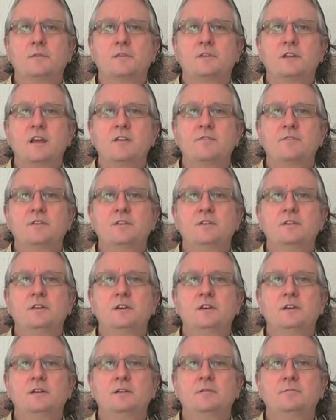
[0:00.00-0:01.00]
David
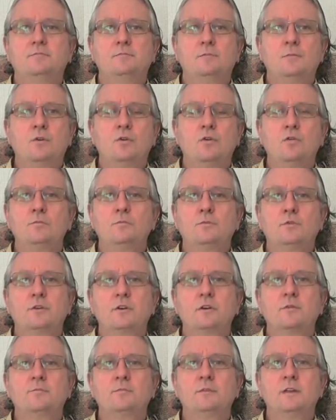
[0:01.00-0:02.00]
um,
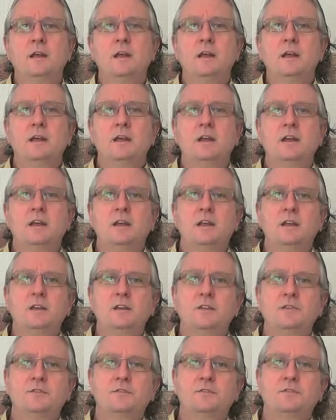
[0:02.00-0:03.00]
Holmgren
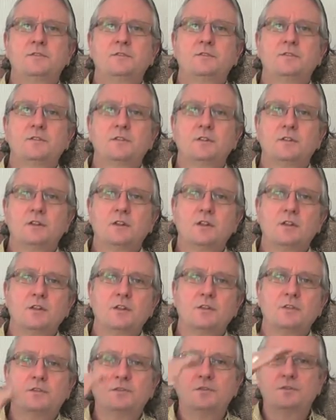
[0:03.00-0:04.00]
he
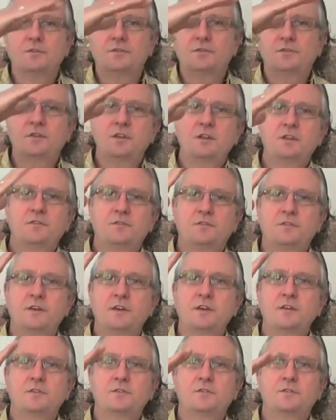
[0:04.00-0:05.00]
sees
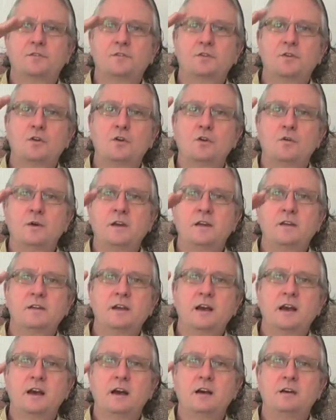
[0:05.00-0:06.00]
things going
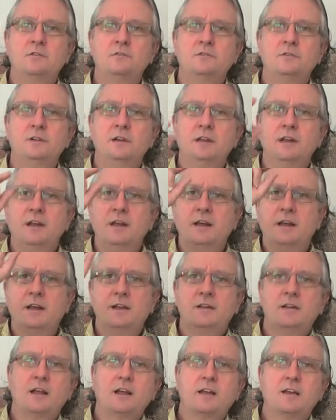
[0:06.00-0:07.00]
down
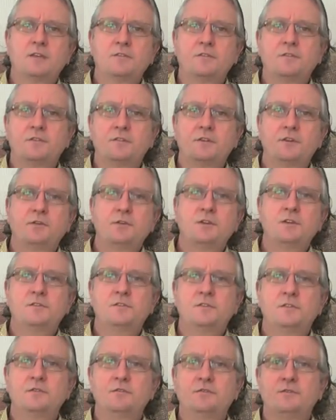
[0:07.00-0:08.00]
in like a
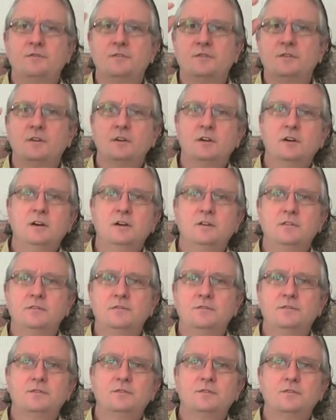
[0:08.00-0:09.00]
series of,
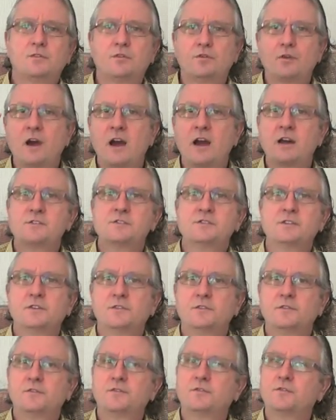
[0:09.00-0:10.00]
of
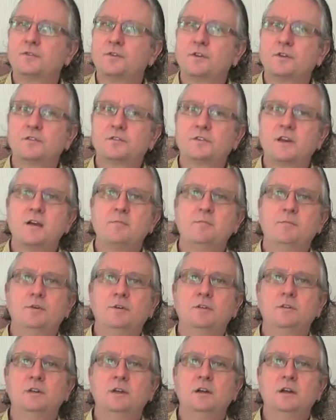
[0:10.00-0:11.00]
crashes, for
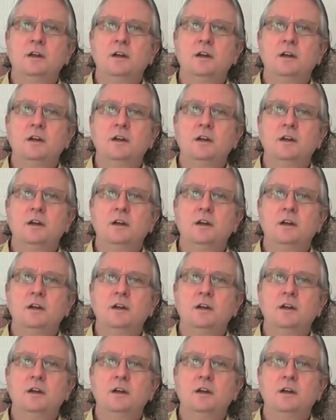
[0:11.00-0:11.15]
example.